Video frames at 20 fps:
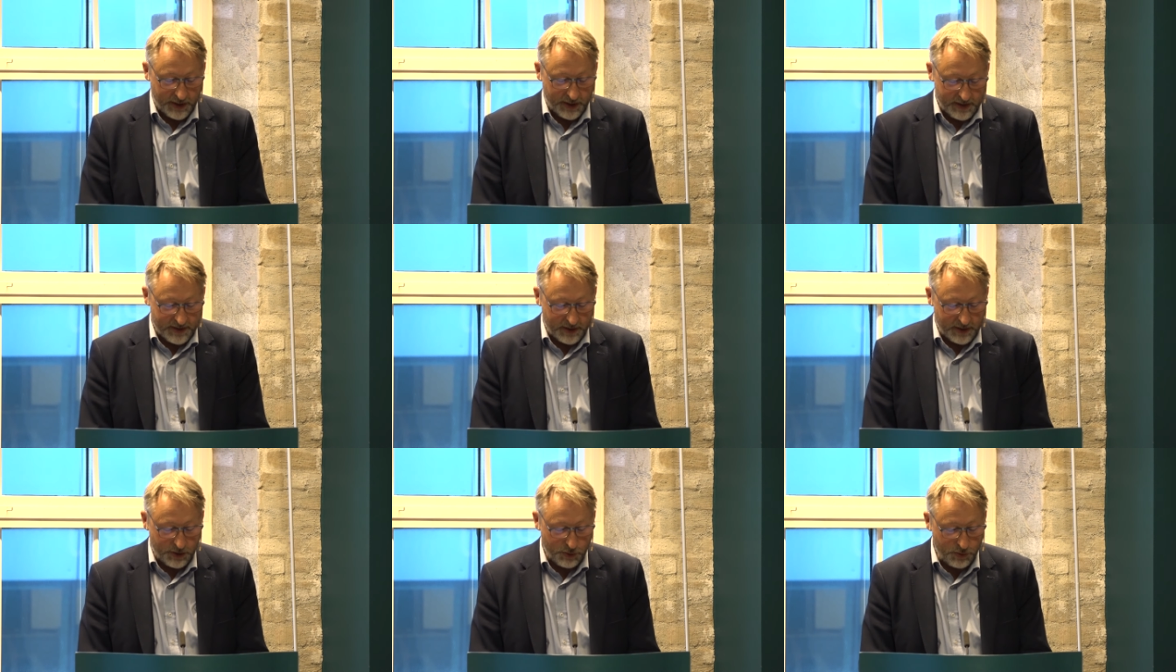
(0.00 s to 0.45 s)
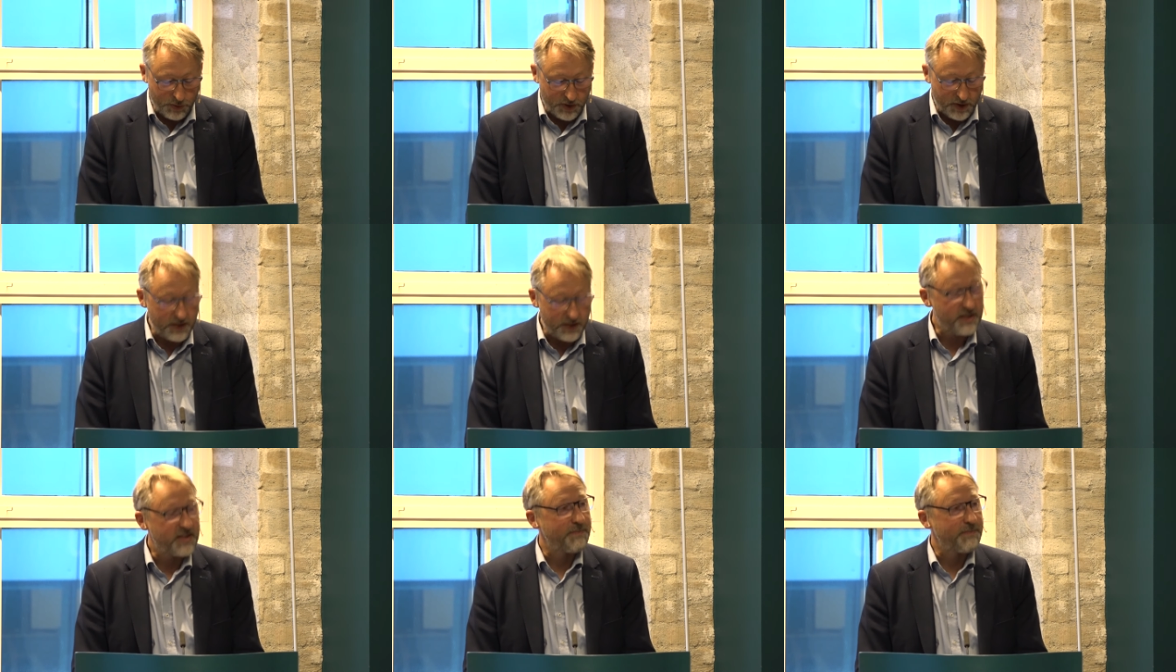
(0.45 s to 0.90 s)
institute
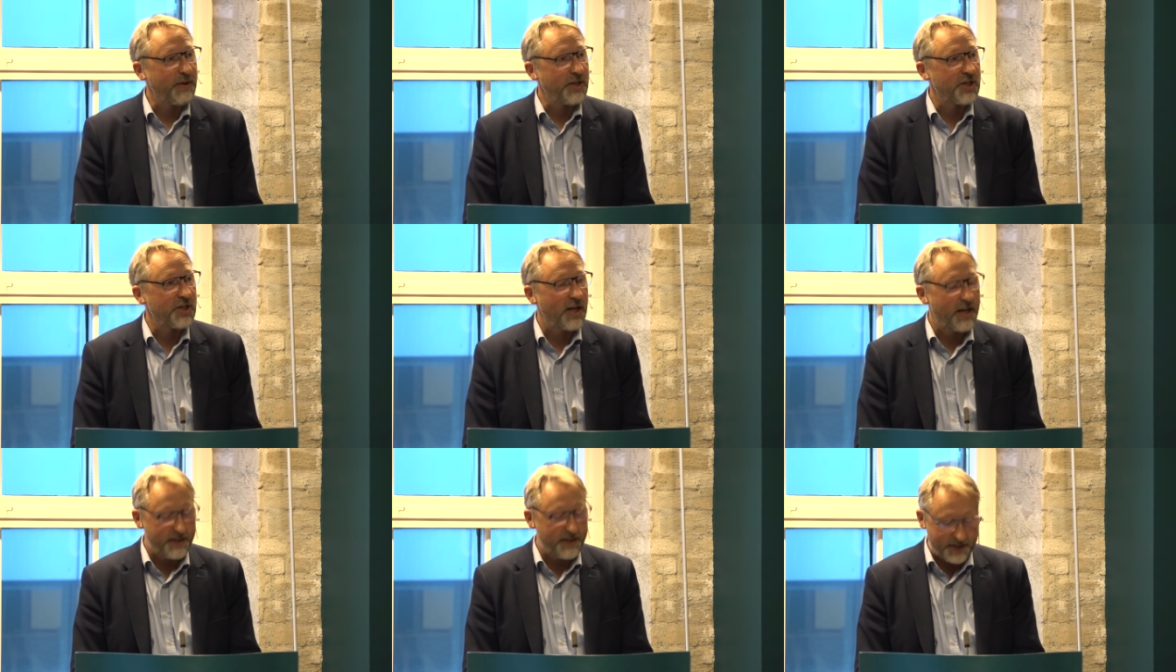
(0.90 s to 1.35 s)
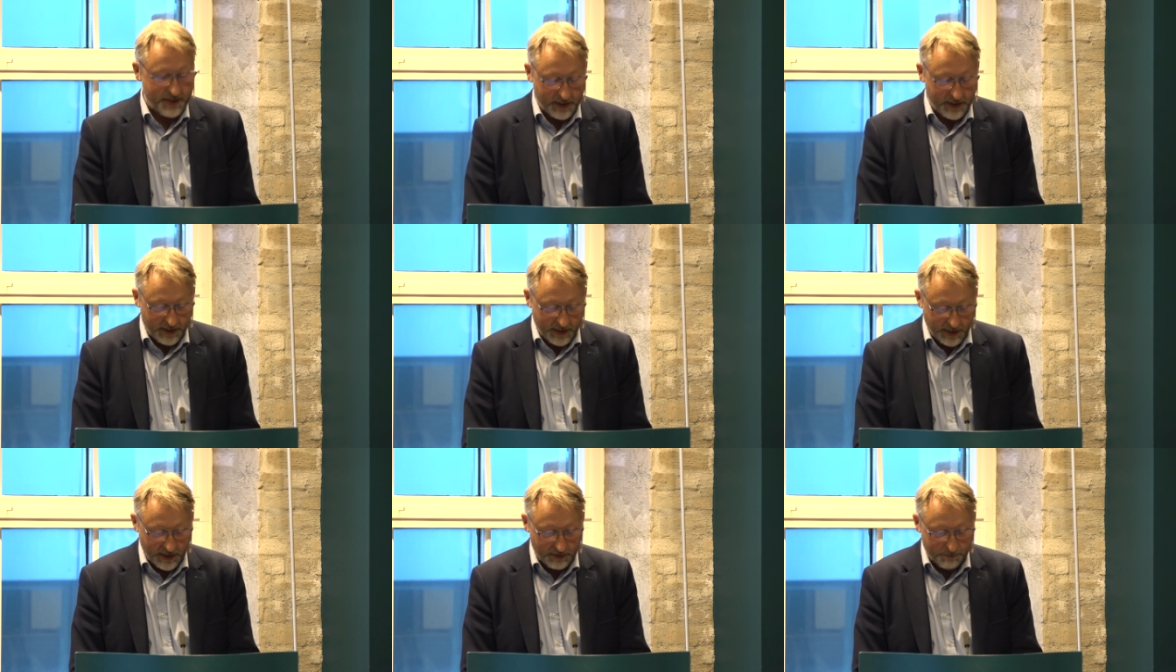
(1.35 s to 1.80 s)

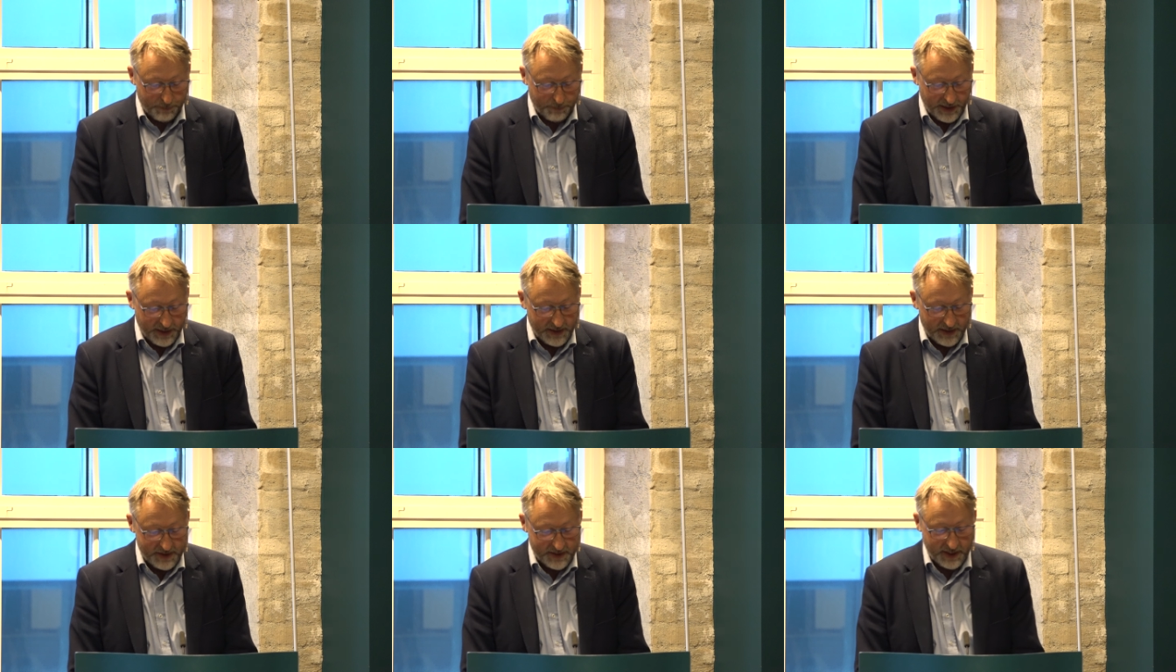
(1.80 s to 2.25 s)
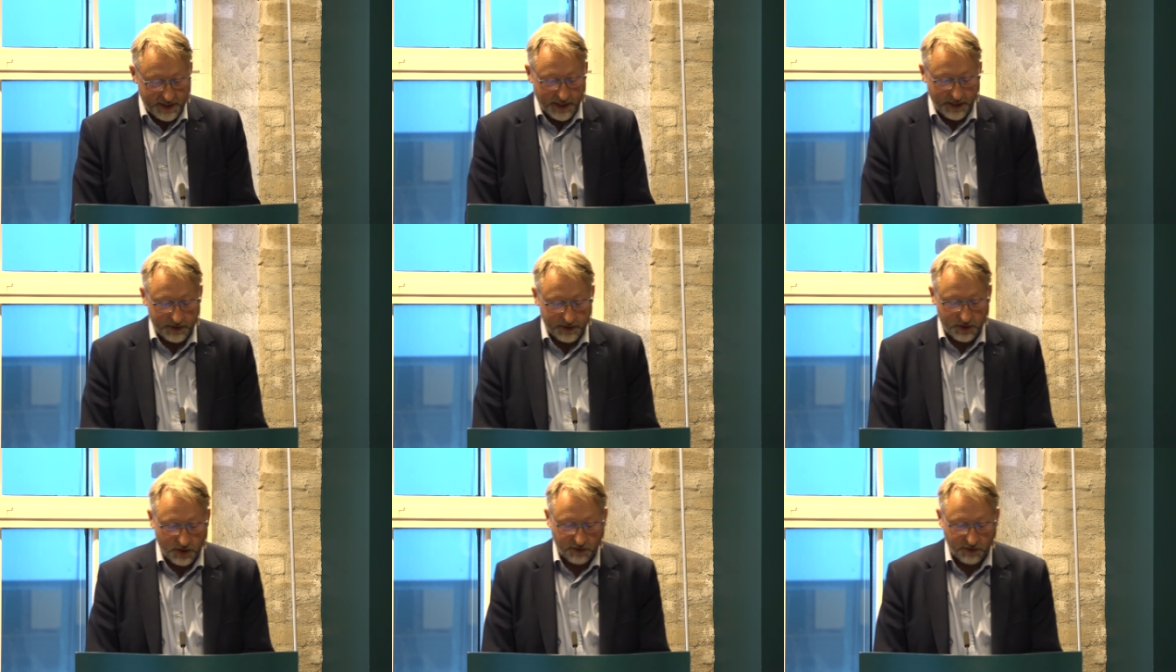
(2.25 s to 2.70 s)
specializing in peace
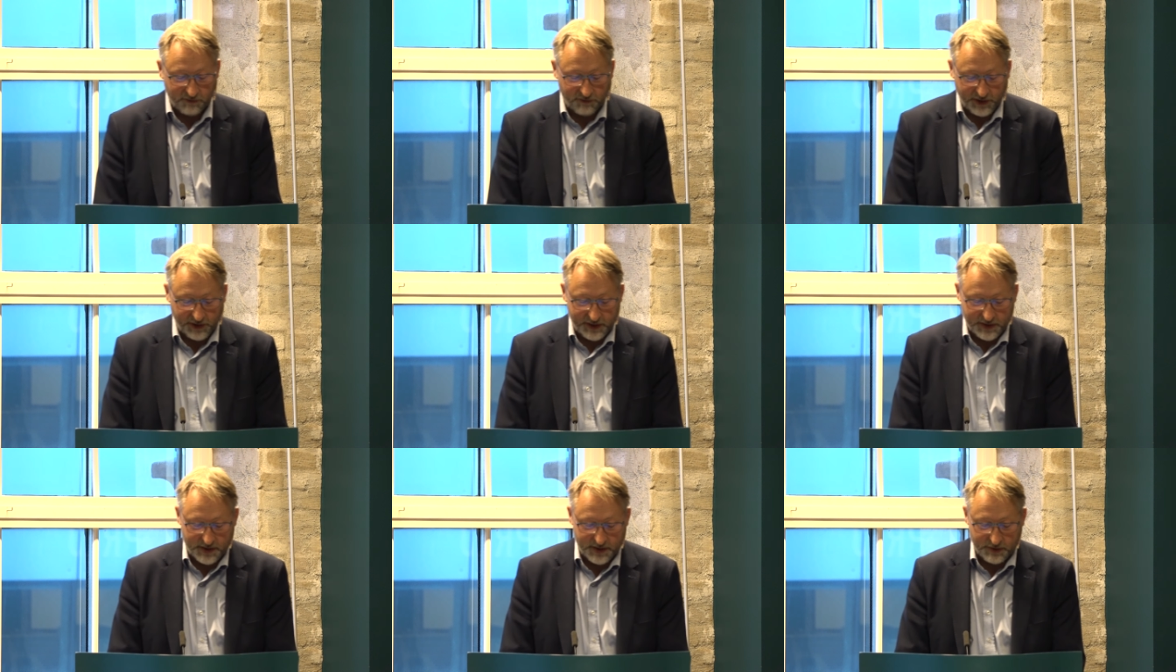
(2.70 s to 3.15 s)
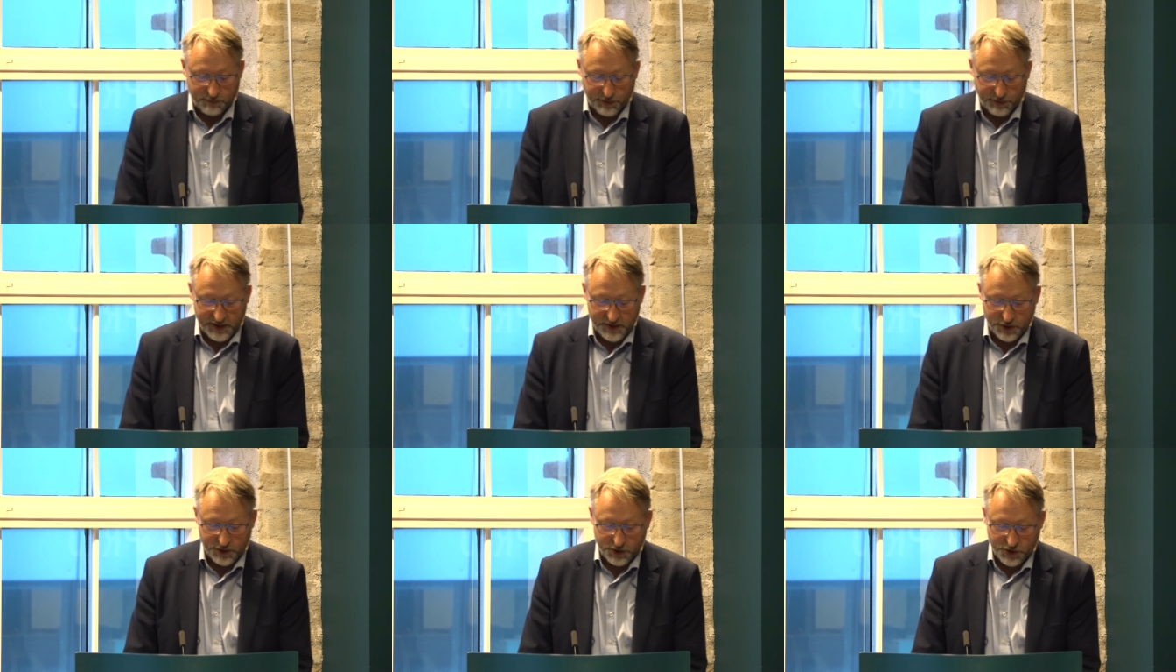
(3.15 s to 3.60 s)
and conflict
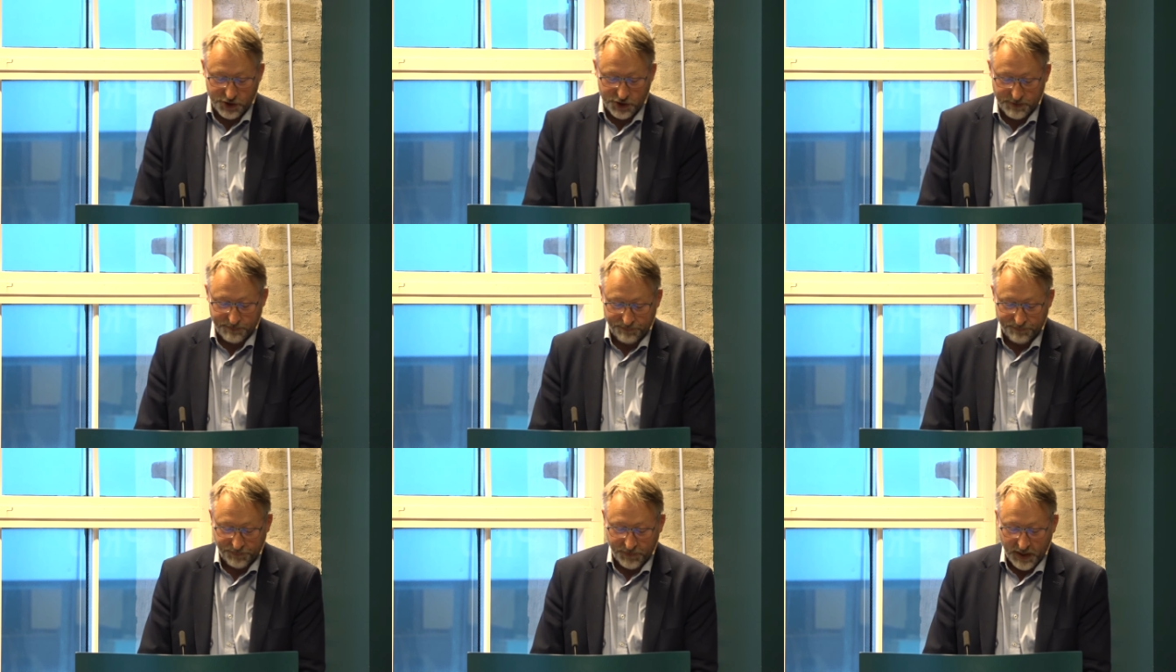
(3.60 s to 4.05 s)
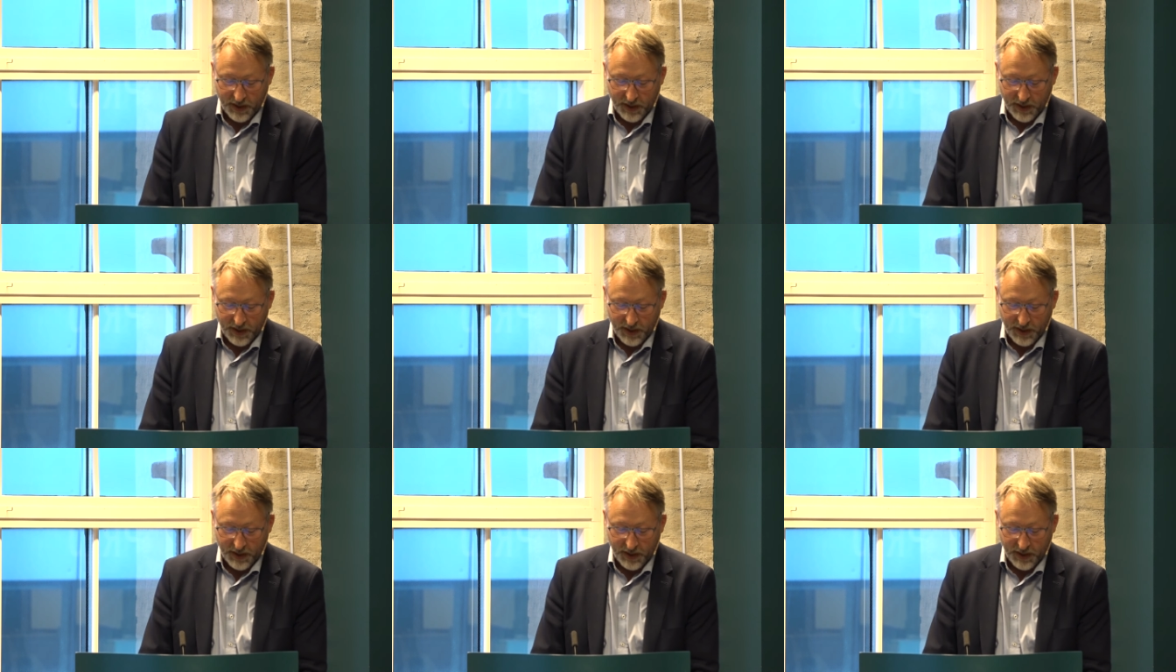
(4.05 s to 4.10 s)
research.